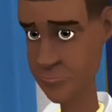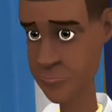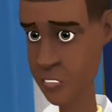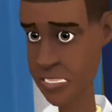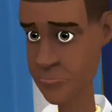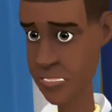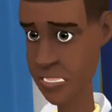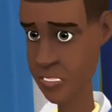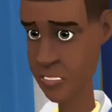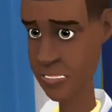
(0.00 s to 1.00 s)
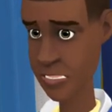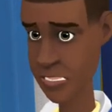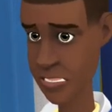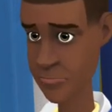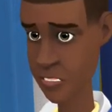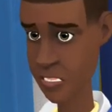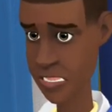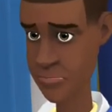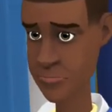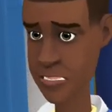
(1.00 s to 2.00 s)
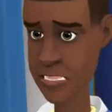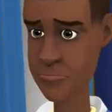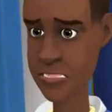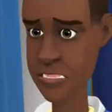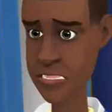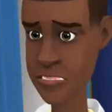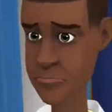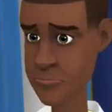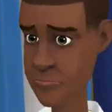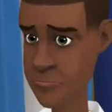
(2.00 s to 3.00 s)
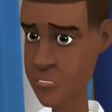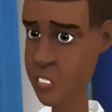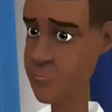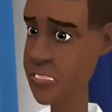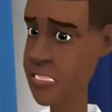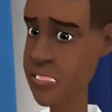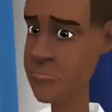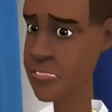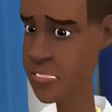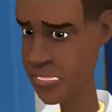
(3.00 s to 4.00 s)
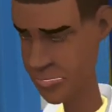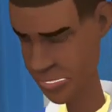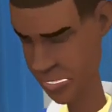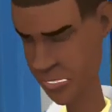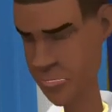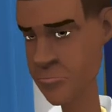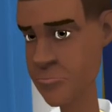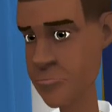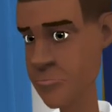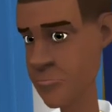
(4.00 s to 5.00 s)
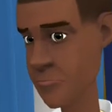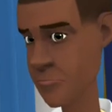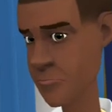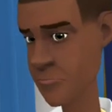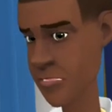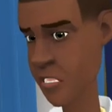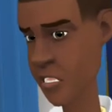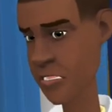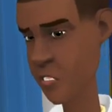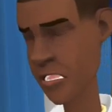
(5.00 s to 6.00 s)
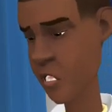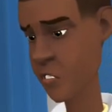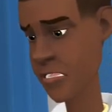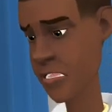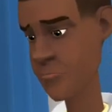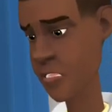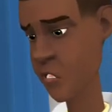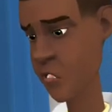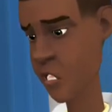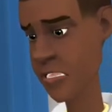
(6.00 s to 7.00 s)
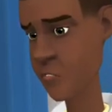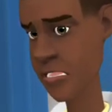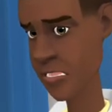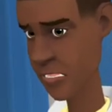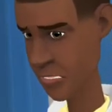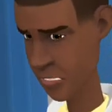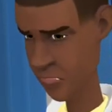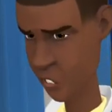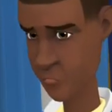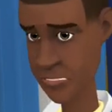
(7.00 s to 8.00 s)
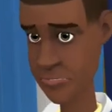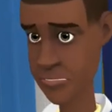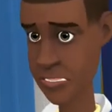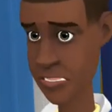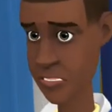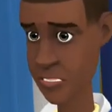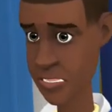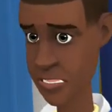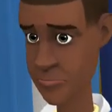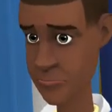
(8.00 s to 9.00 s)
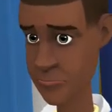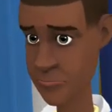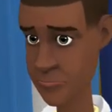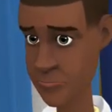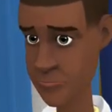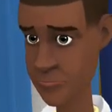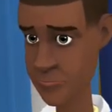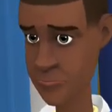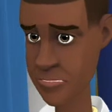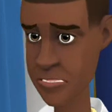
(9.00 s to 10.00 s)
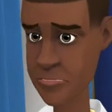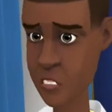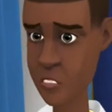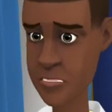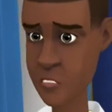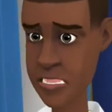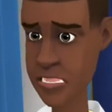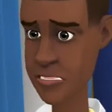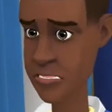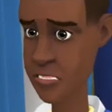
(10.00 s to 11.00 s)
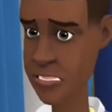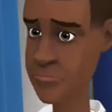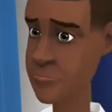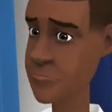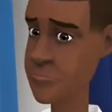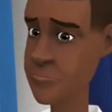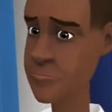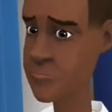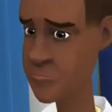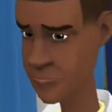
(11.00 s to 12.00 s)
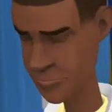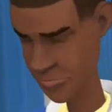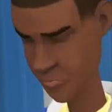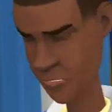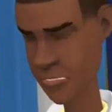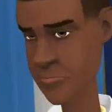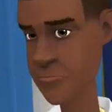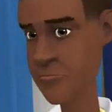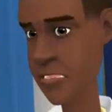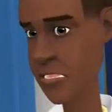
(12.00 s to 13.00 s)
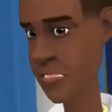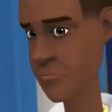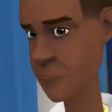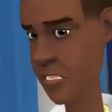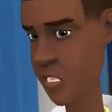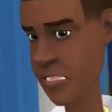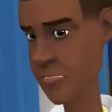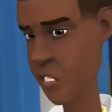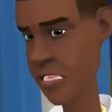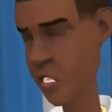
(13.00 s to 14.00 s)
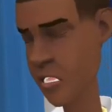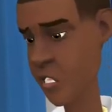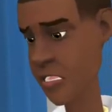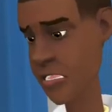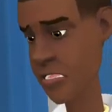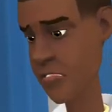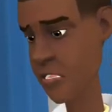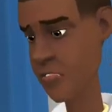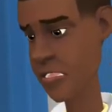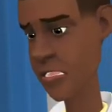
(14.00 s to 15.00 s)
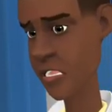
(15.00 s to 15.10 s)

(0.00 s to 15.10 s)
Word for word: When Mr. Drake came to inspect the prison, she put me in padded cells. They were going to send me off for human testing for plastic surgery. That's also in the diary. Rosie, Vic and I plotted but when we were discovered Vicky